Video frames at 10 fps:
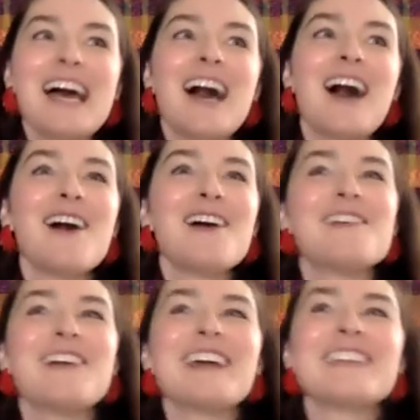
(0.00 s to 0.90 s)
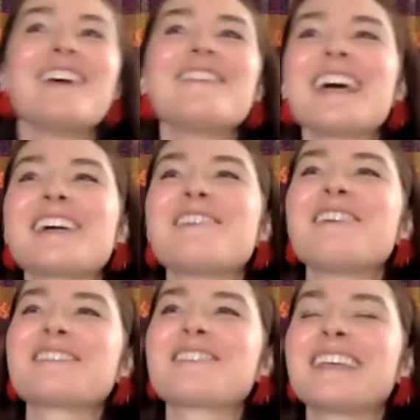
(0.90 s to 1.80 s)
Oh, I love that
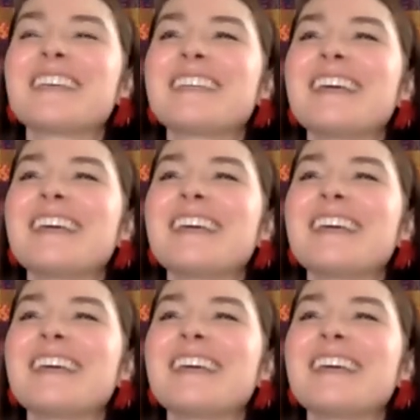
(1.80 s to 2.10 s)
question.